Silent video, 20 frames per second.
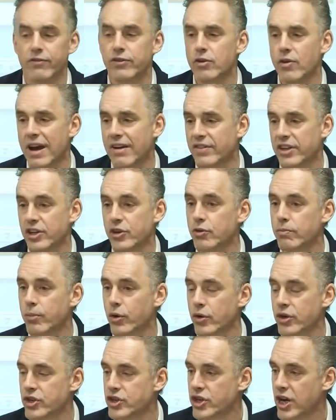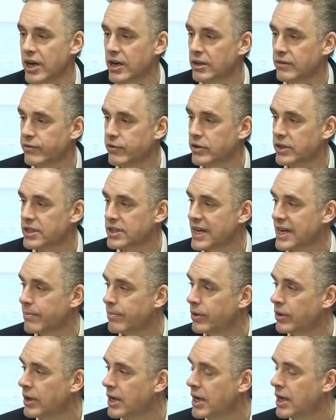If you have a newborn child, for
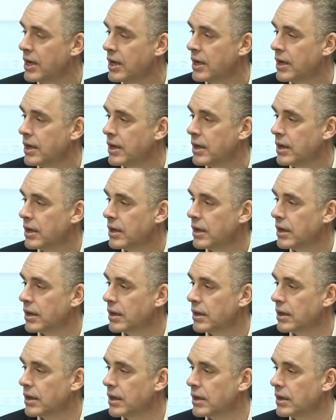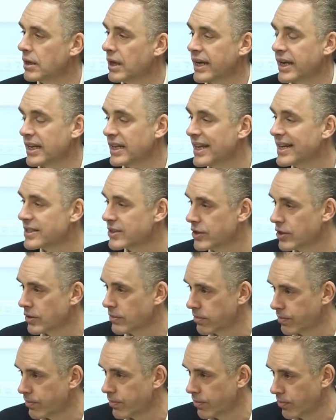example, like unless
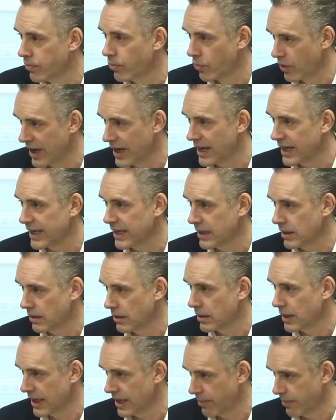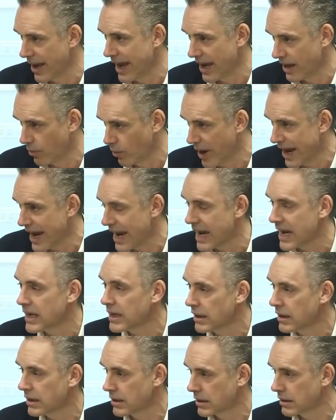you're really in a bad
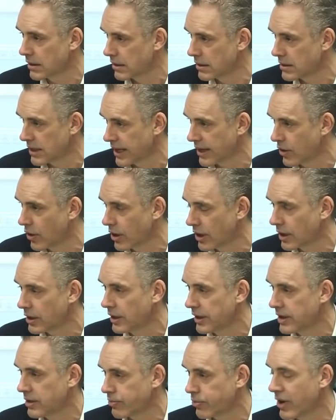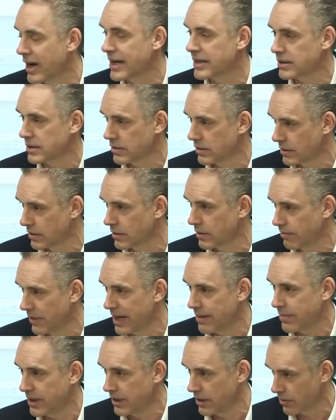way, psychotically depressed, or
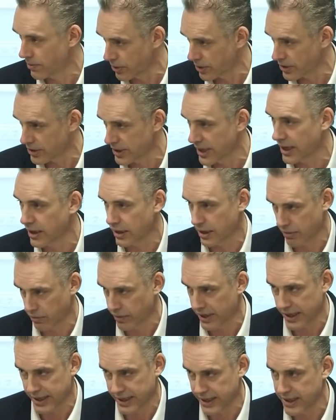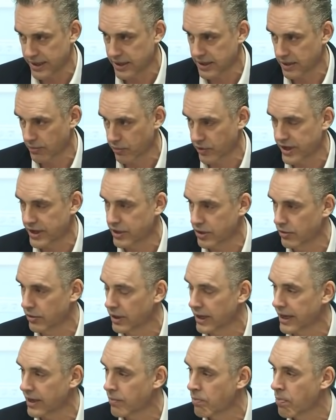maybe your personality really needs some
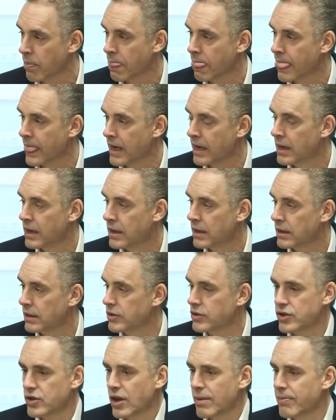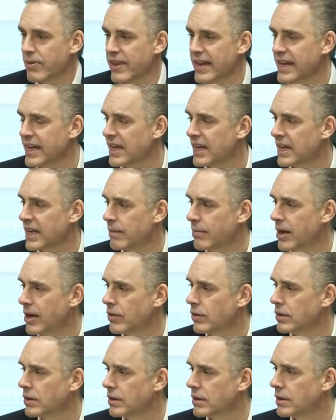retooling, you stop thinking
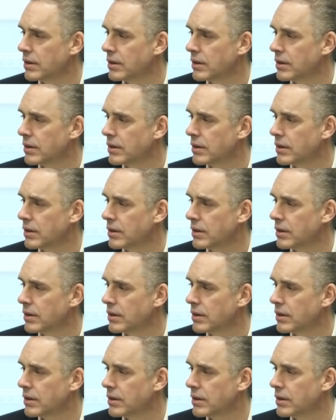about